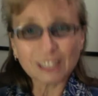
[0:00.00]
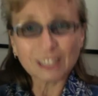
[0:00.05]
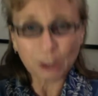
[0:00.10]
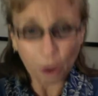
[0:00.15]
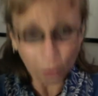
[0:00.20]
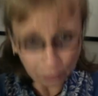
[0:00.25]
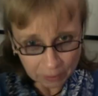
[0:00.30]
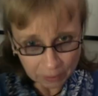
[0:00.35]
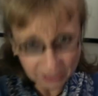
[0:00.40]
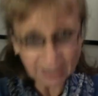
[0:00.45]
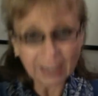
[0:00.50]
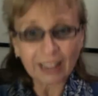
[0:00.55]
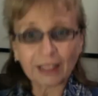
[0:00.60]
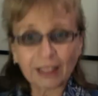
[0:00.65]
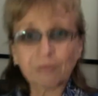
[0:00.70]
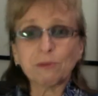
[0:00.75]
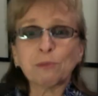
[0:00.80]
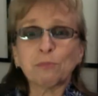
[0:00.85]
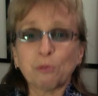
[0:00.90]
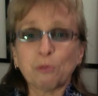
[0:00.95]
and I'll be getting
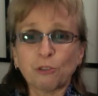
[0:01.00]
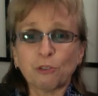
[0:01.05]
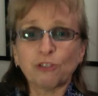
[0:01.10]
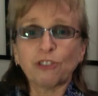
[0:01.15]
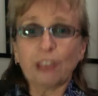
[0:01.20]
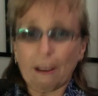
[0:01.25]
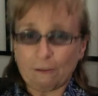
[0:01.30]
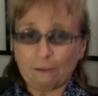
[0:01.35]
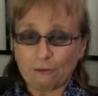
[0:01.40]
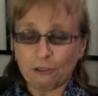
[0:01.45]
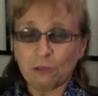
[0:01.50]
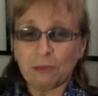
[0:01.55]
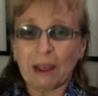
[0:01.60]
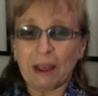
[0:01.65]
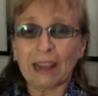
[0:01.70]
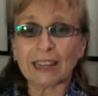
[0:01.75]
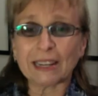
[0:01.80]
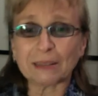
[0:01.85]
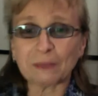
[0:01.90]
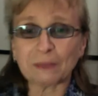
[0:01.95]
them to push their foot
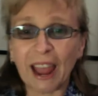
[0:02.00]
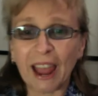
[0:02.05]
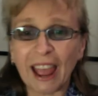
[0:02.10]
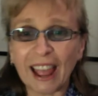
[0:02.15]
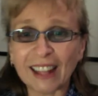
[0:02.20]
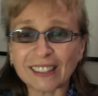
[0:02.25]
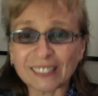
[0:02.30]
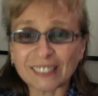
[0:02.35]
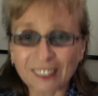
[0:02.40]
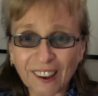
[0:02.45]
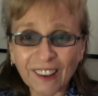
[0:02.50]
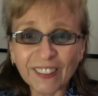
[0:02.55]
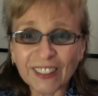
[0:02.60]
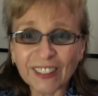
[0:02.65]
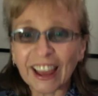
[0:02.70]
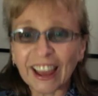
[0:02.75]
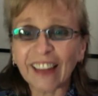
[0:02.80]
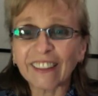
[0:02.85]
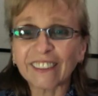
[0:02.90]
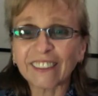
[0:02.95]
back into my hands on
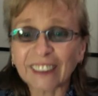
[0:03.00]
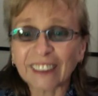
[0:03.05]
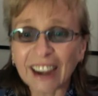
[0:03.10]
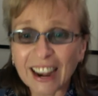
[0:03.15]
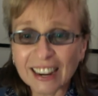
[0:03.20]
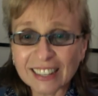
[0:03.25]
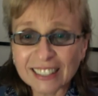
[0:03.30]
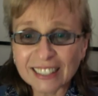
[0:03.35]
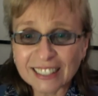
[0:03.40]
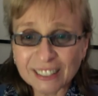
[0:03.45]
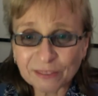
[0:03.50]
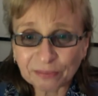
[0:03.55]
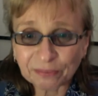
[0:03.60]
the other end.